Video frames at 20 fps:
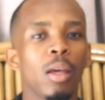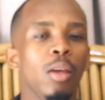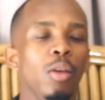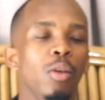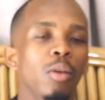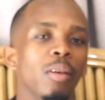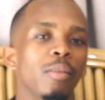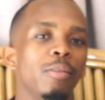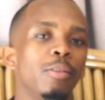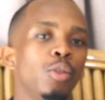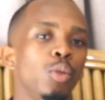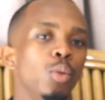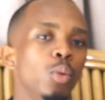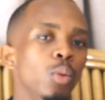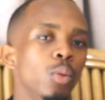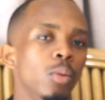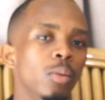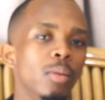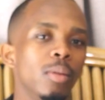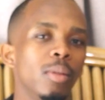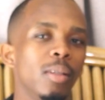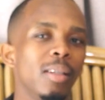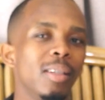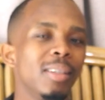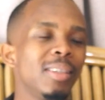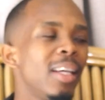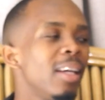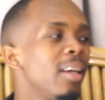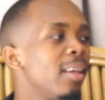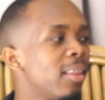You have to
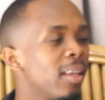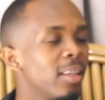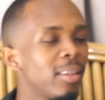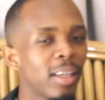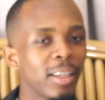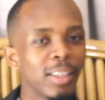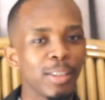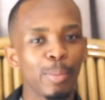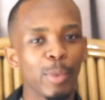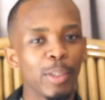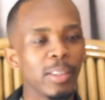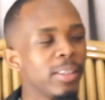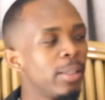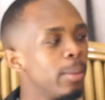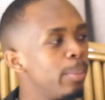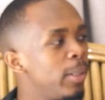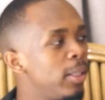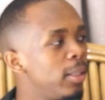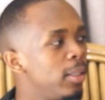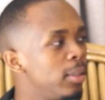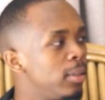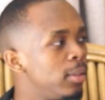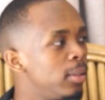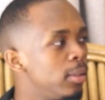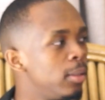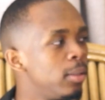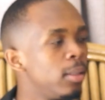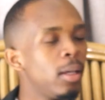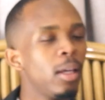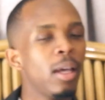take that responsibility,
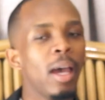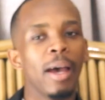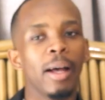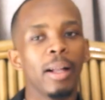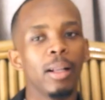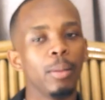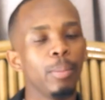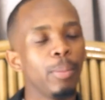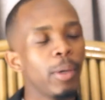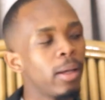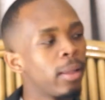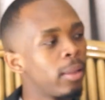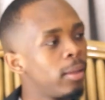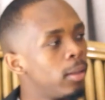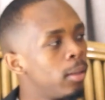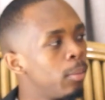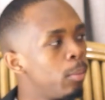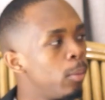help other